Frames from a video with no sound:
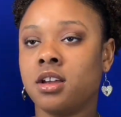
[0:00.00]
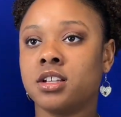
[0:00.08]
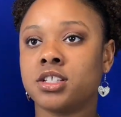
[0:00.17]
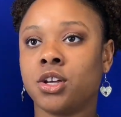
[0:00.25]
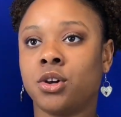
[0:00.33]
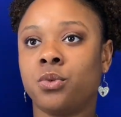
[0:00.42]

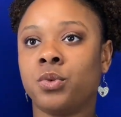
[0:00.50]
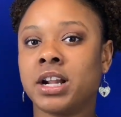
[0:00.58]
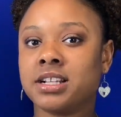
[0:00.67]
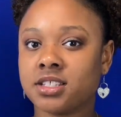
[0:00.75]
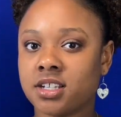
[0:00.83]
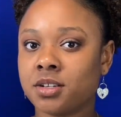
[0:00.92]
So when
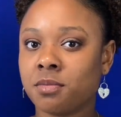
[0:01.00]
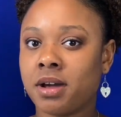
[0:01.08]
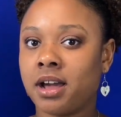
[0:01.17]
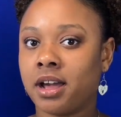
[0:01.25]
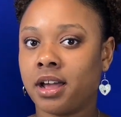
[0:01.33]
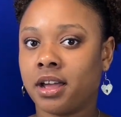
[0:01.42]
I took
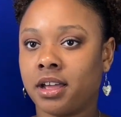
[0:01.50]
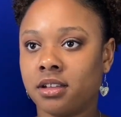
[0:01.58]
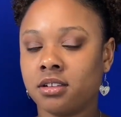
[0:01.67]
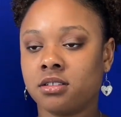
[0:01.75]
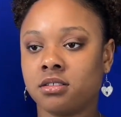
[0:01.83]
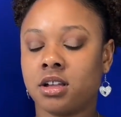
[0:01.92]
my
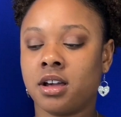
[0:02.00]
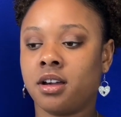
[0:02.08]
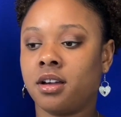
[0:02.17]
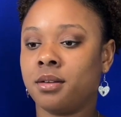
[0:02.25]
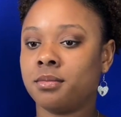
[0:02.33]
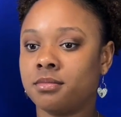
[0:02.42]

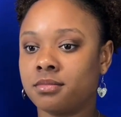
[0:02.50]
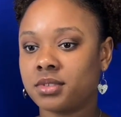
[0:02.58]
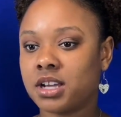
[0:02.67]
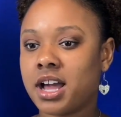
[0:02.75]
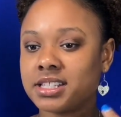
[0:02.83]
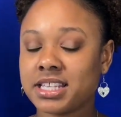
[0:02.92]

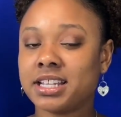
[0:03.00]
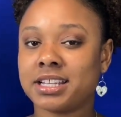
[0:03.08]
content